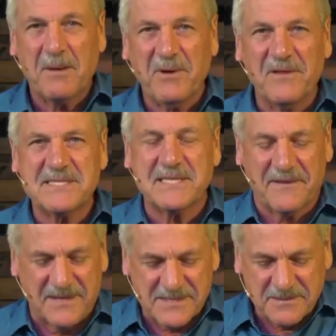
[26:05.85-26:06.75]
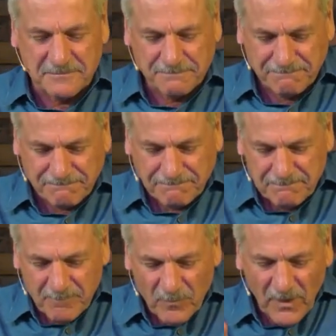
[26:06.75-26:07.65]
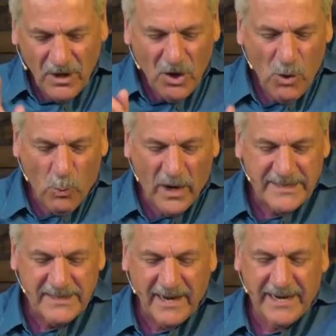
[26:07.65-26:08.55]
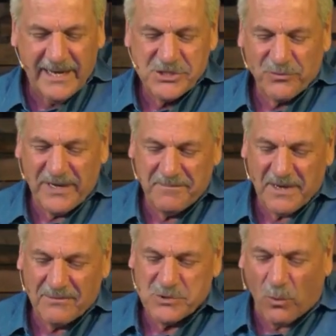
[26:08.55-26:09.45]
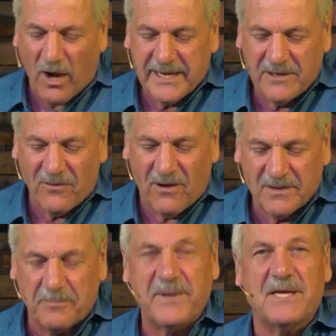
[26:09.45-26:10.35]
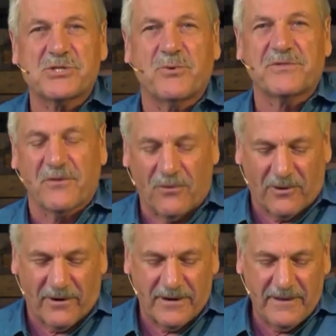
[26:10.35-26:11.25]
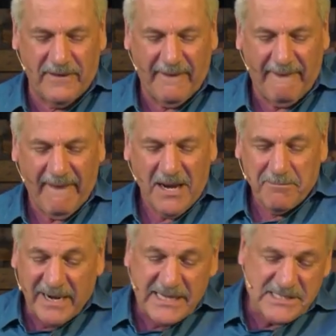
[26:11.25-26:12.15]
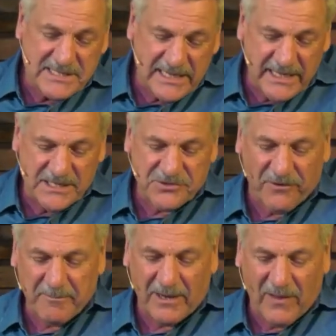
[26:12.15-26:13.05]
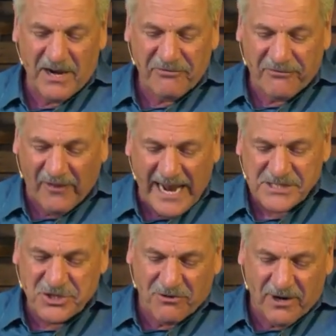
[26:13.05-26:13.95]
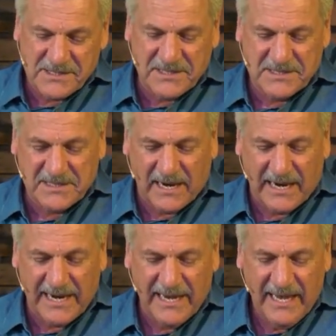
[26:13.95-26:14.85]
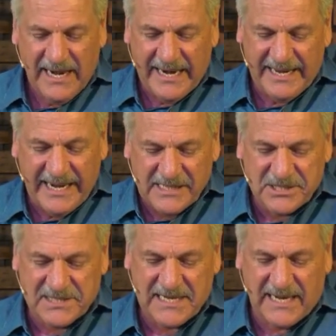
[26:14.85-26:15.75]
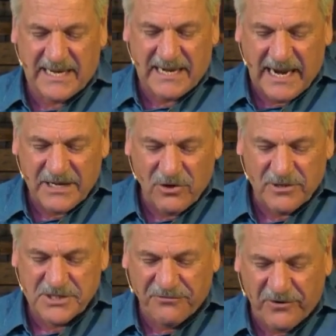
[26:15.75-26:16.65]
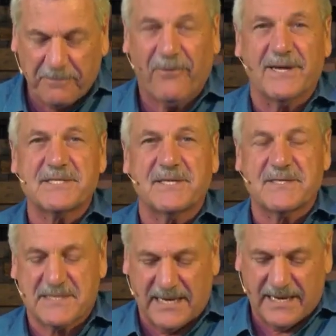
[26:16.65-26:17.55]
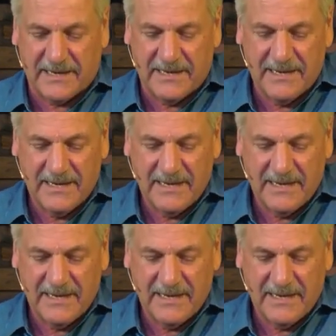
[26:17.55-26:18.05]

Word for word: But listen to this. One night I dreamed I was walking along the beach with the Lord. Many scenes from my life flashed across the sky. In each scene, I noticed footprints in the sand.